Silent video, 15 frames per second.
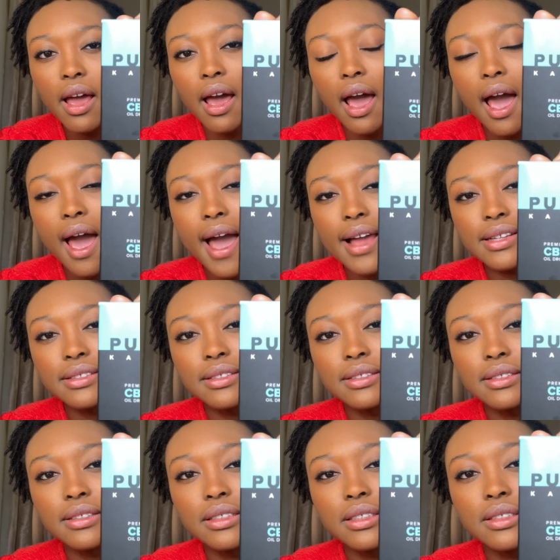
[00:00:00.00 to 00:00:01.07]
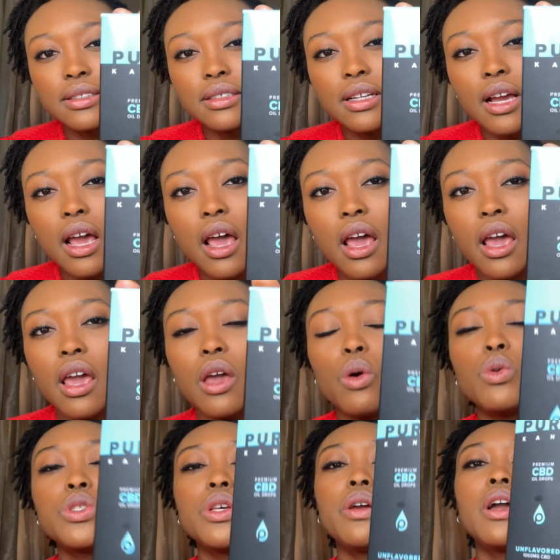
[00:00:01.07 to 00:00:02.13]
And it
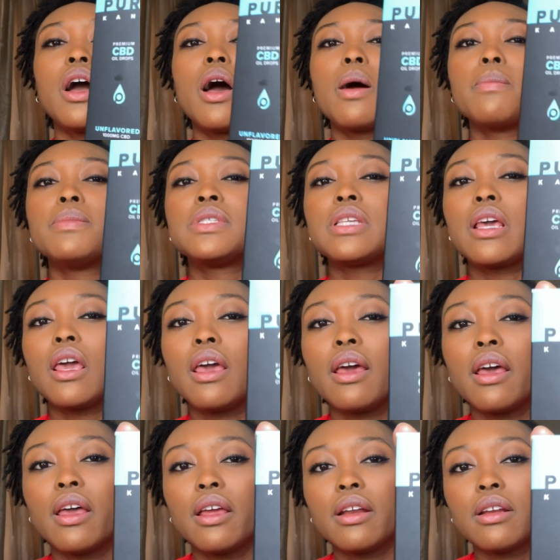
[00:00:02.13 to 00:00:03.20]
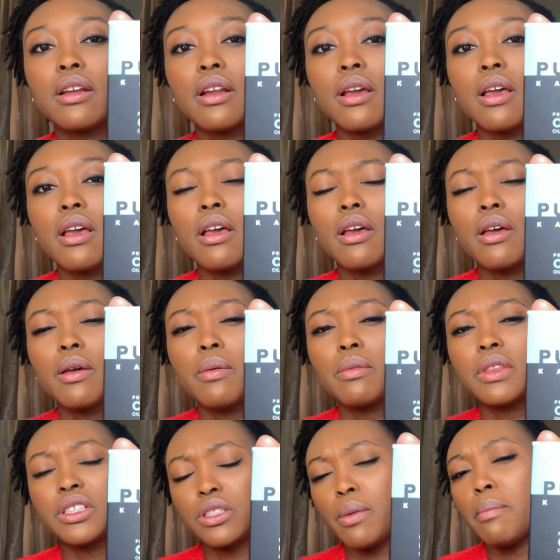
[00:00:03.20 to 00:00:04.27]
also comes in
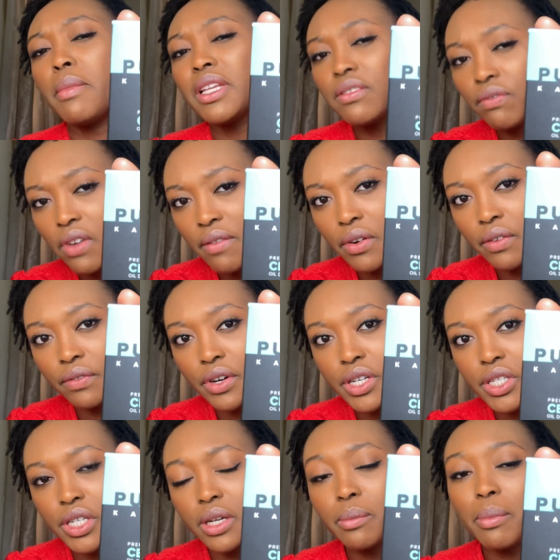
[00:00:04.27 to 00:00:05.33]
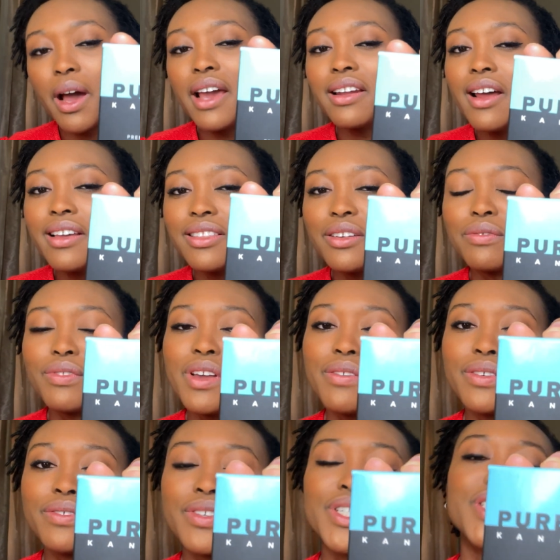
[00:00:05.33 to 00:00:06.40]
there's a mint flavored version, but I like the
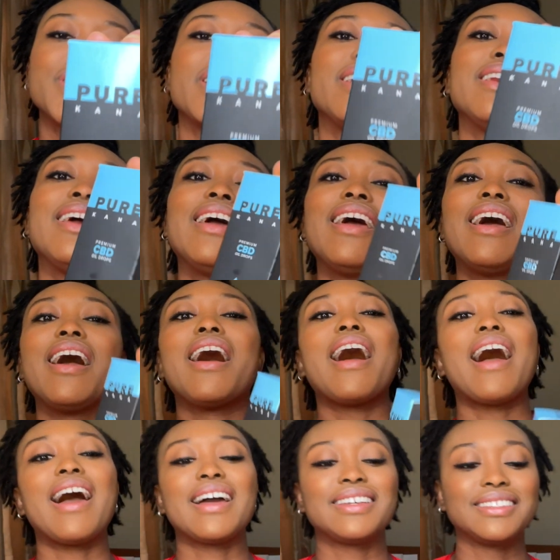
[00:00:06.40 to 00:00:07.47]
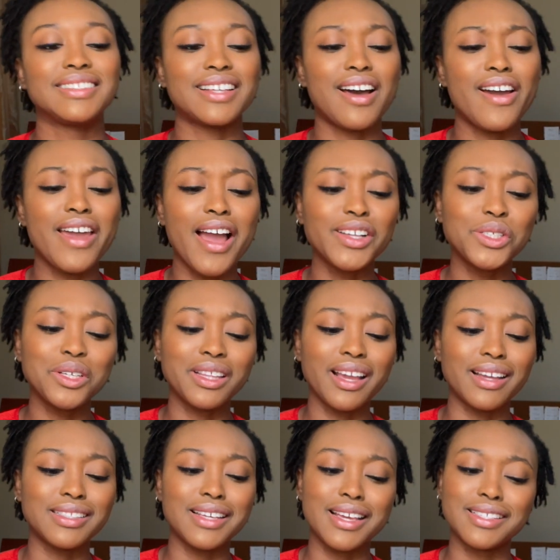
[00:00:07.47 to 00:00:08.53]
unflavored version, and I actually
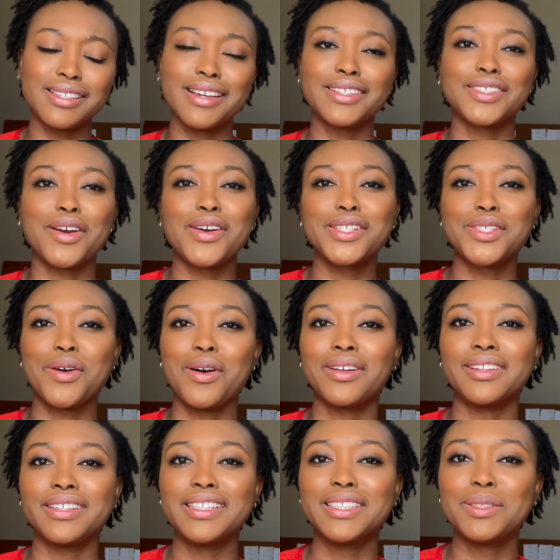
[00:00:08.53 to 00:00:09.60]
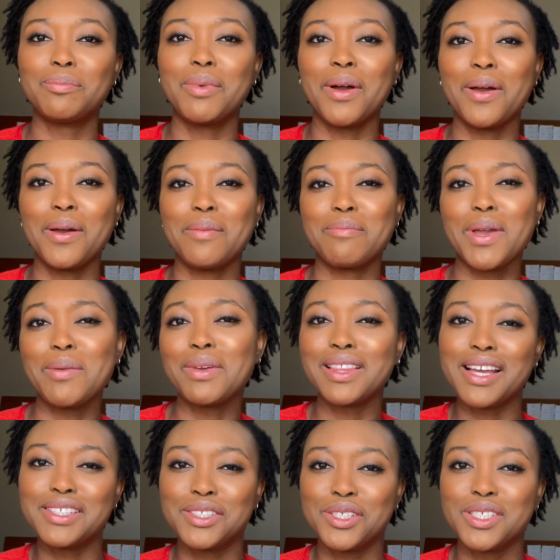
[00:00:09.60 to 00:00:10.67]
think it tastes like dark chocolate, but maybe
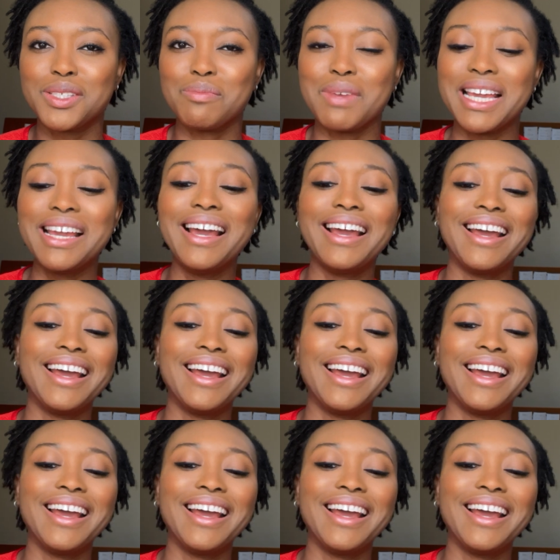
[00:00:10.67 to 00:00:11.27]
that's just me.